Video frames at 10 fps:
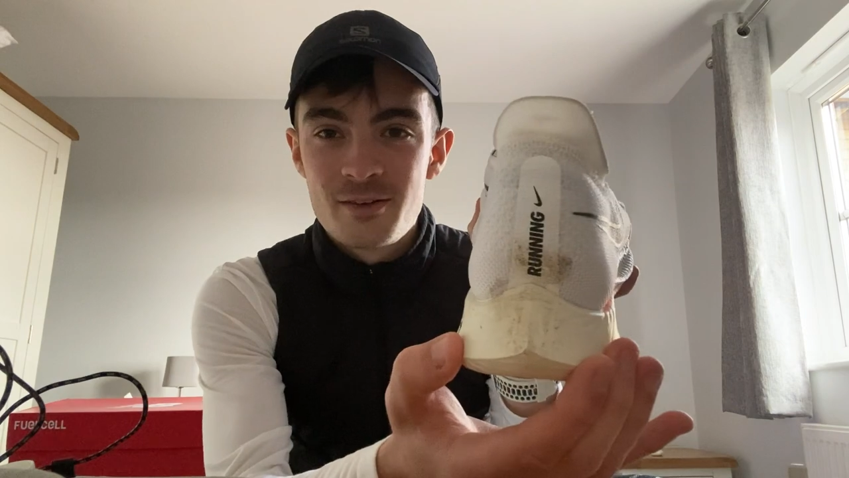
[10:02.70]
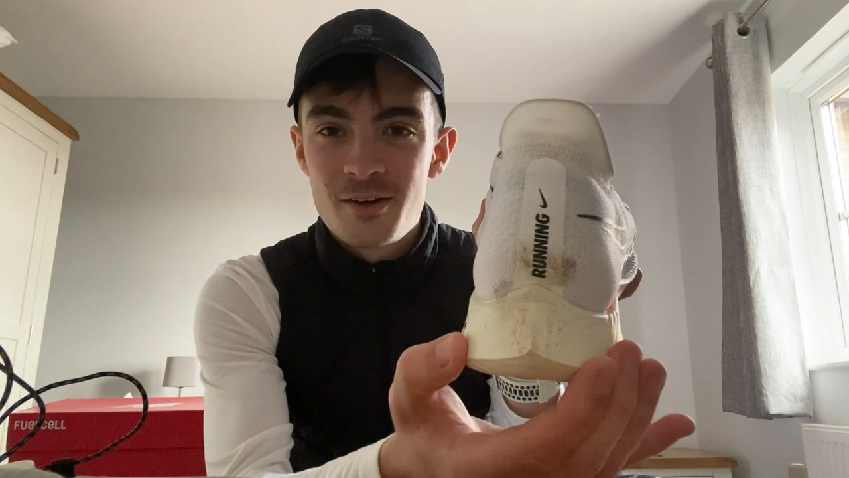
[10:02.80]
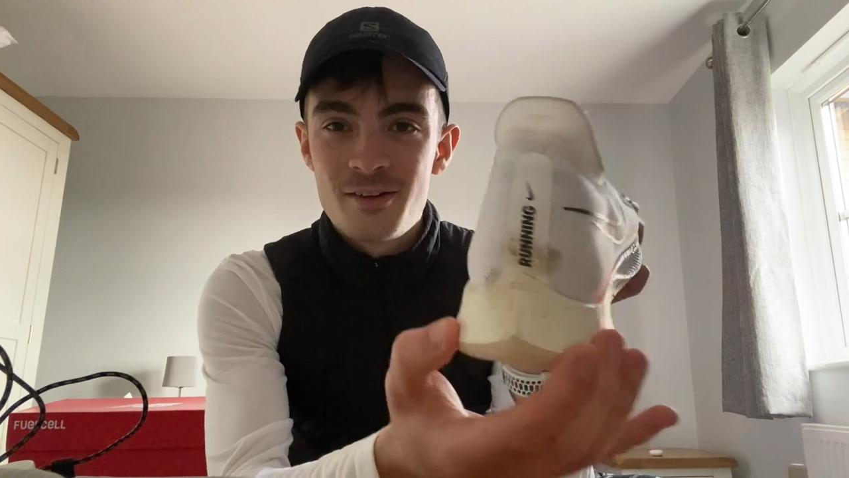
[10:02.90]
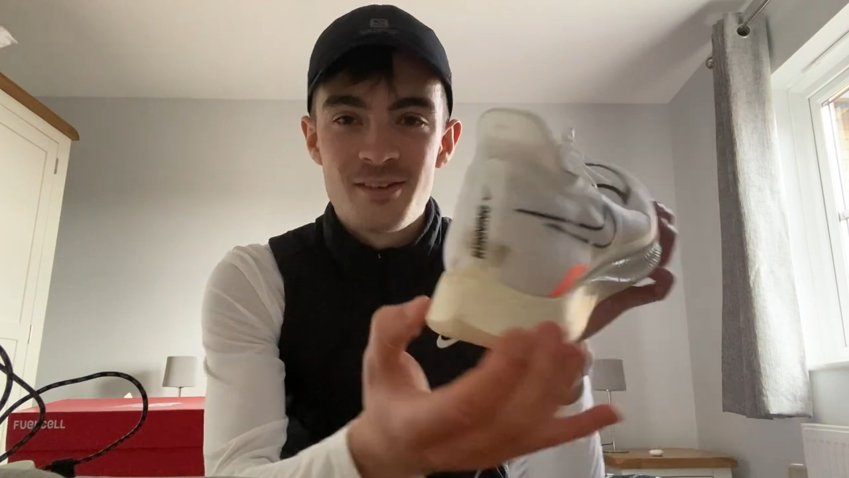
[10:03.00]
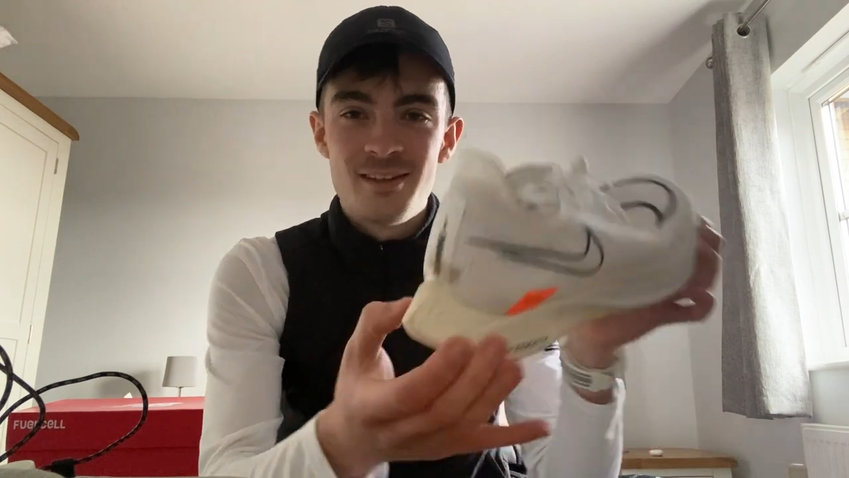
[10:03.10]

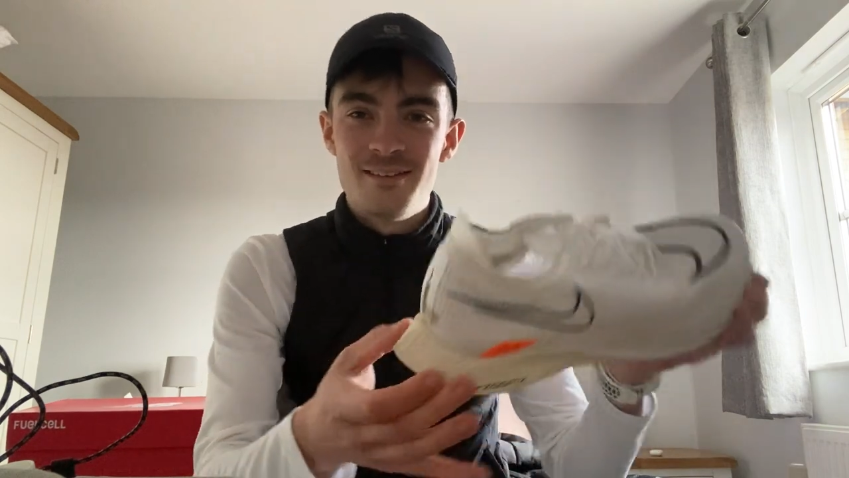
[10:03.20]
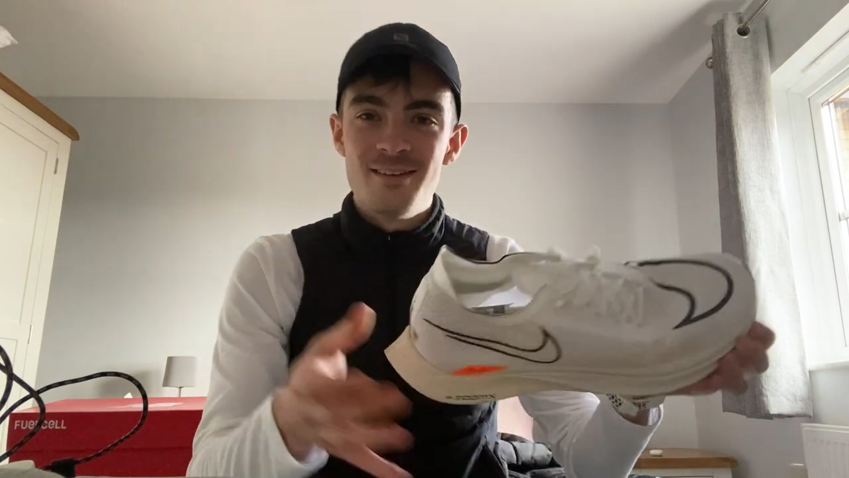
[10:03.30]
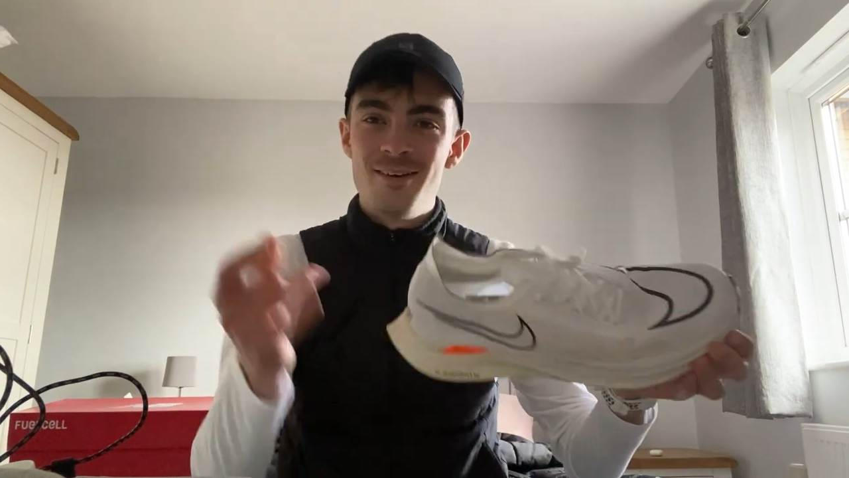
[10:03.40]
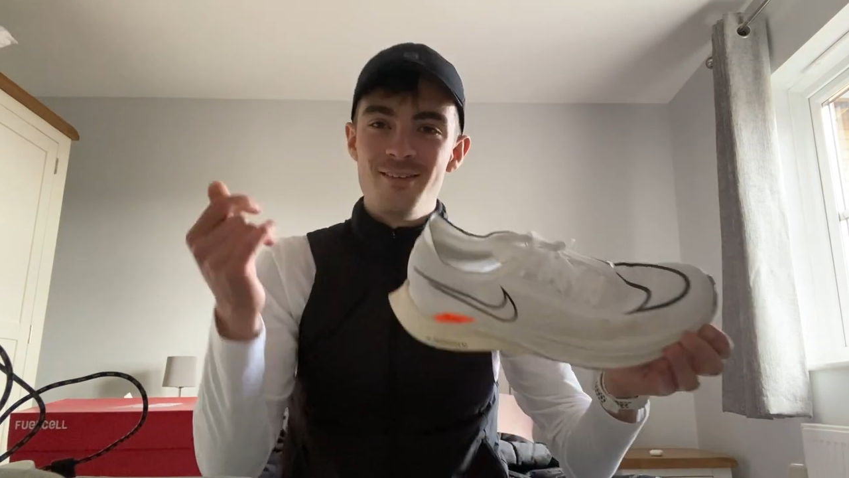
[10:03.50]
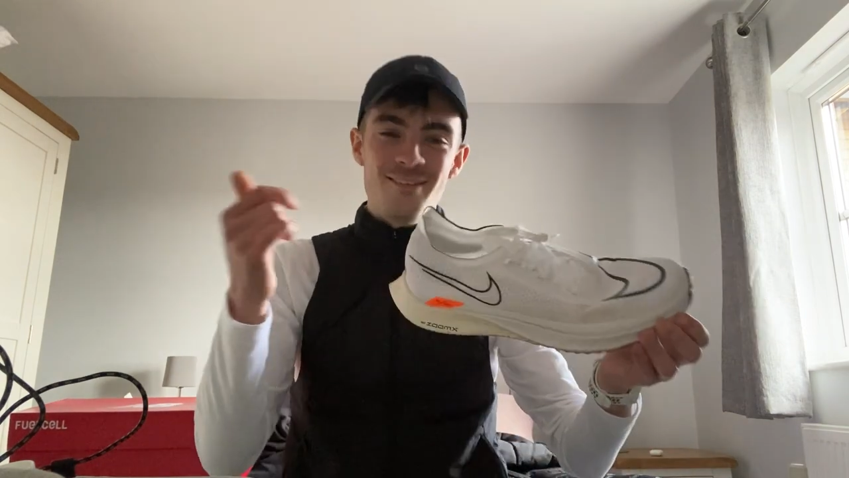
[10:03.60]
dirty.
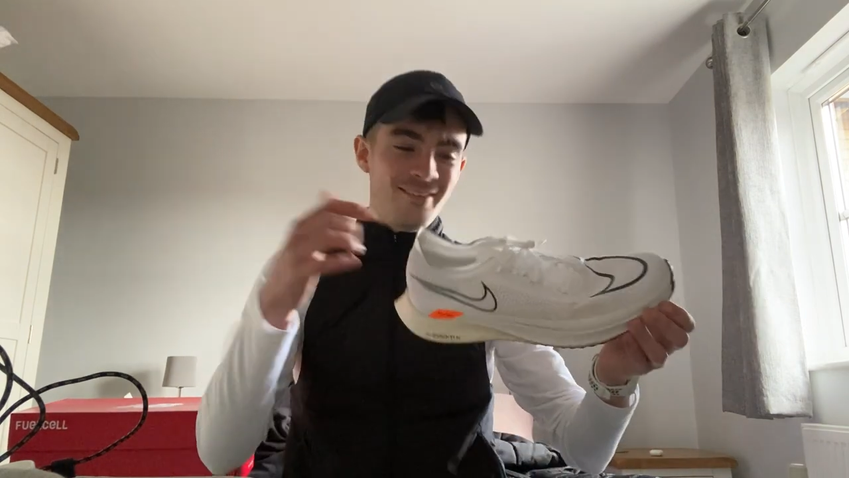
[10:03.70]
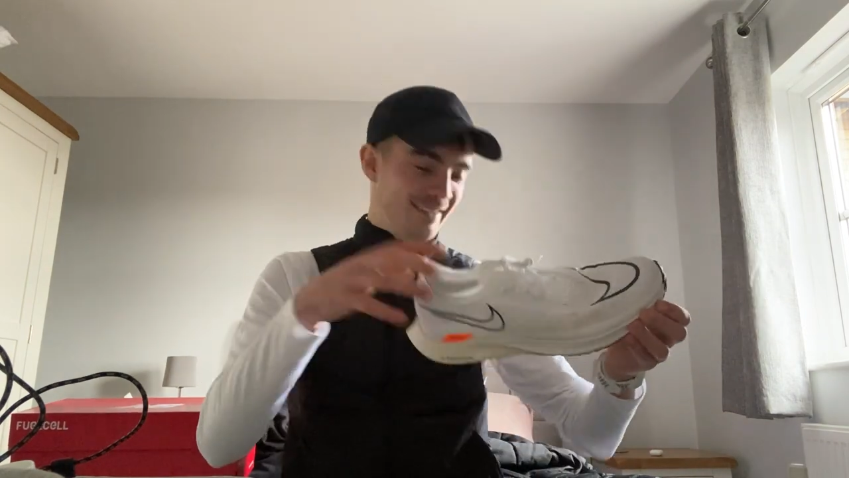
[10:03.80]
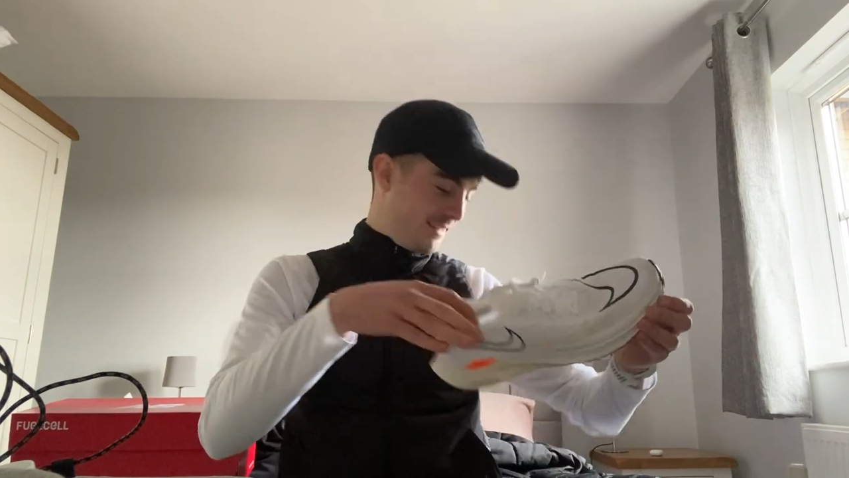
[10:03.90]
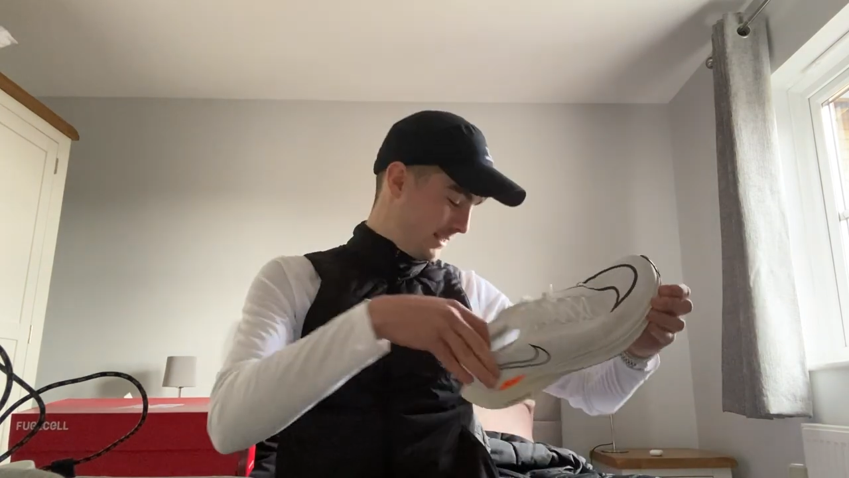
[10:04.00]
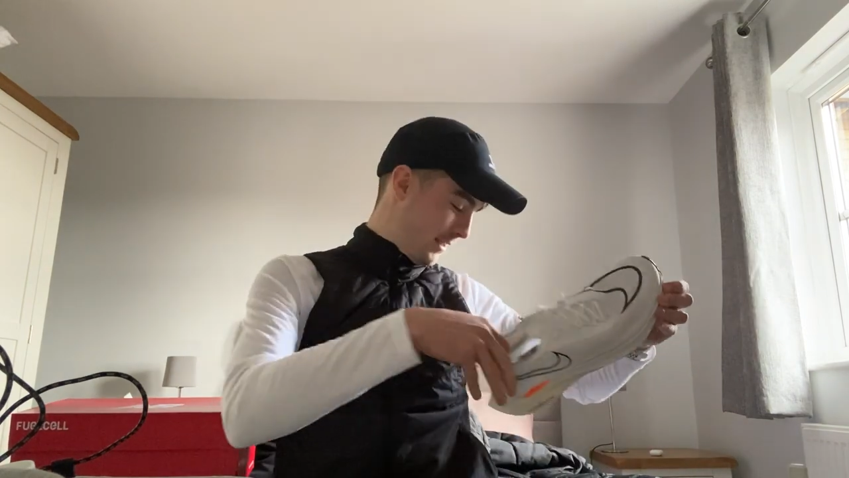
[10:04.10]
No,
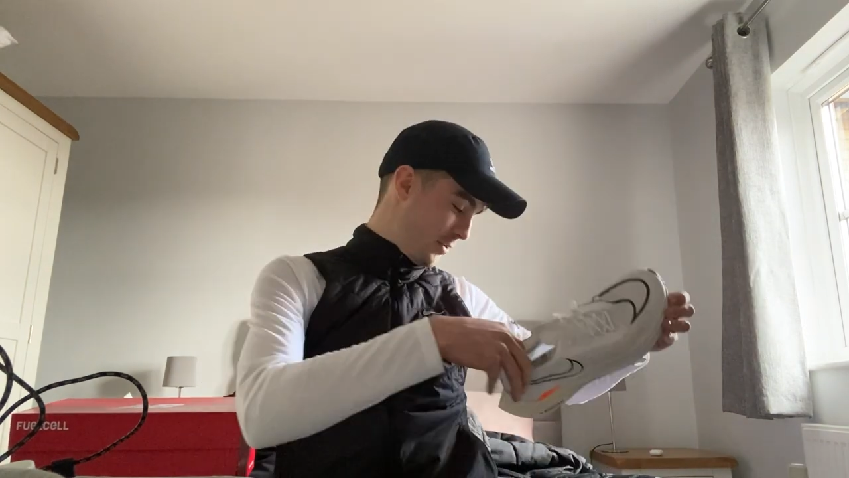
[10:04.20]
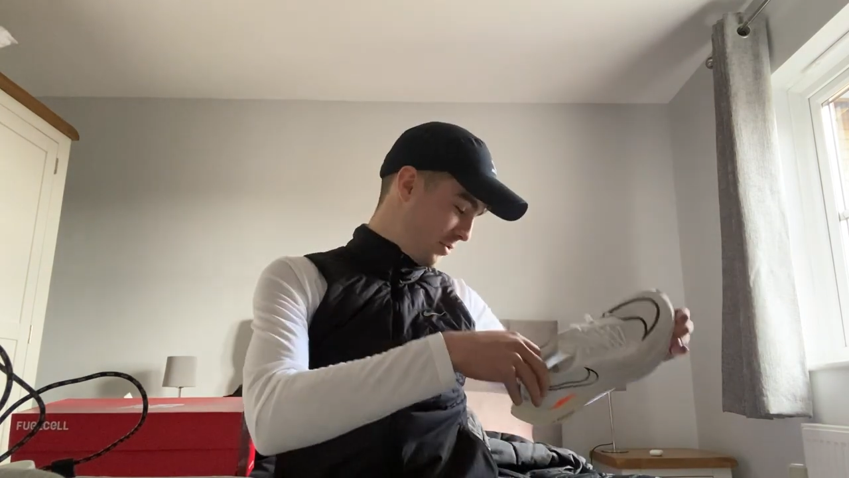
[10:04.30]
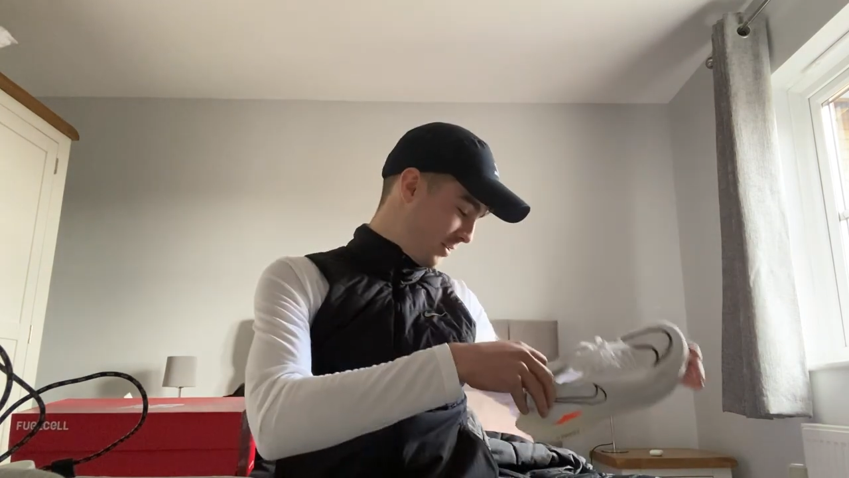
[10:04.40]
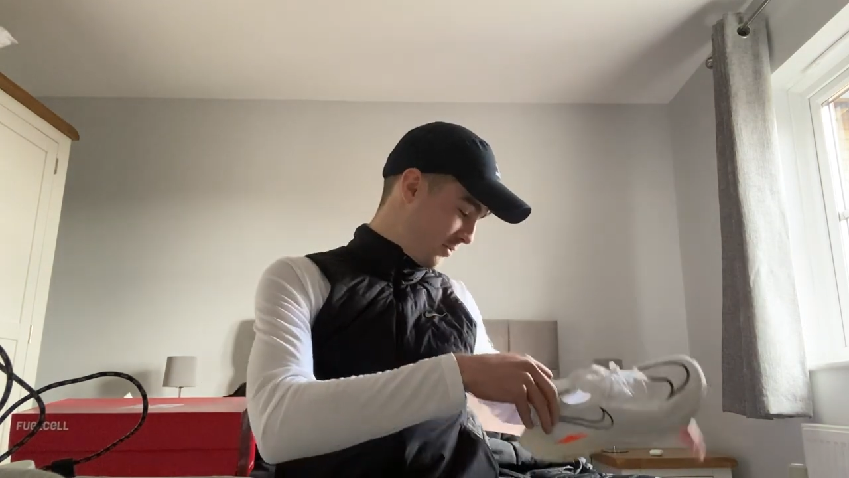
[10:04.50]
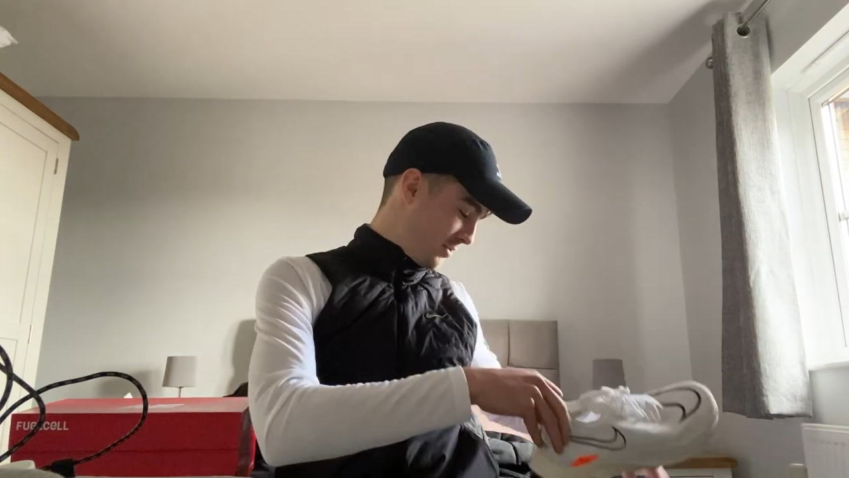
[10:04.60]
I
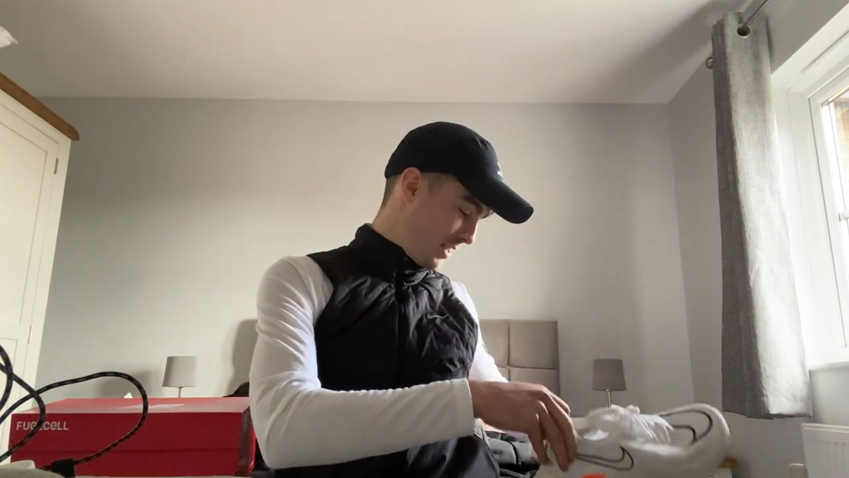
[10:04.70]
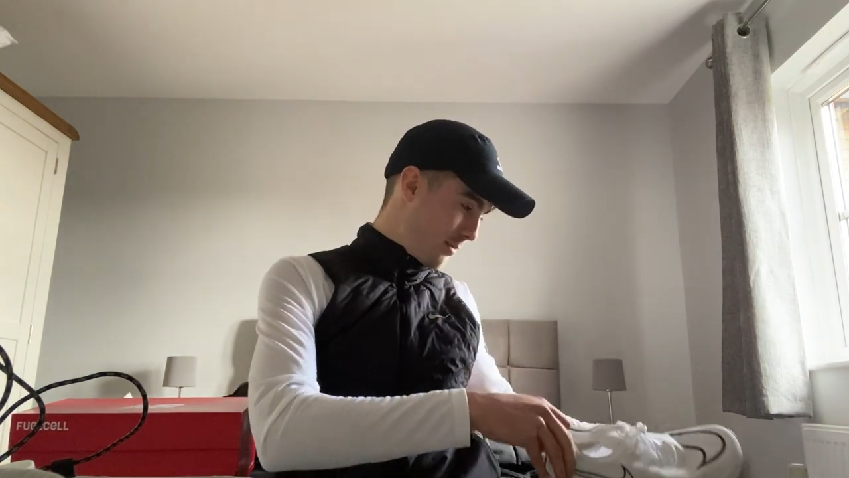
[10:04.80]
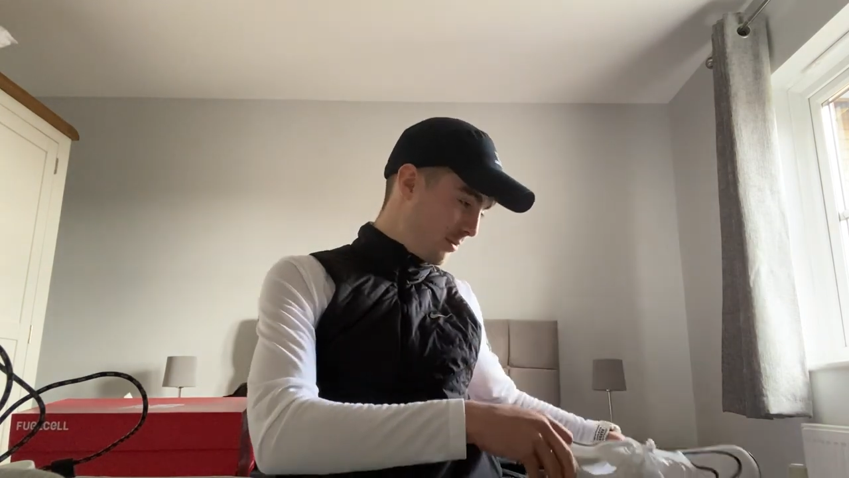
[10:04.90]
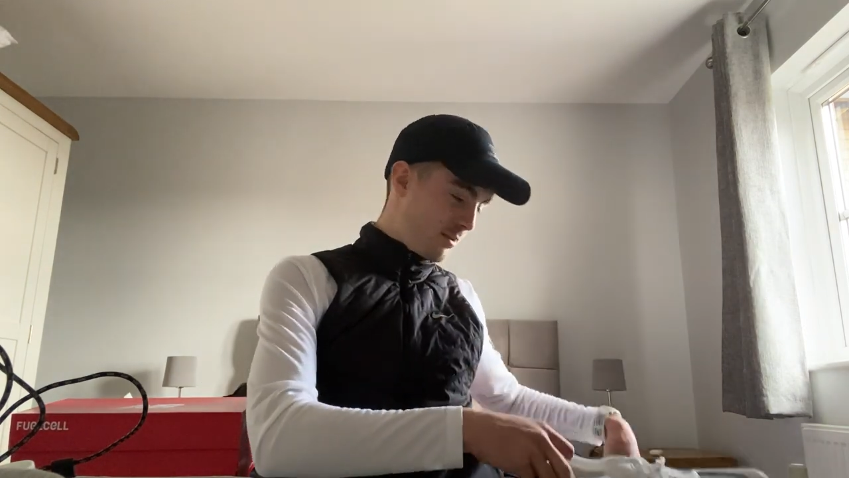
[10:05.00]
try not to keep it.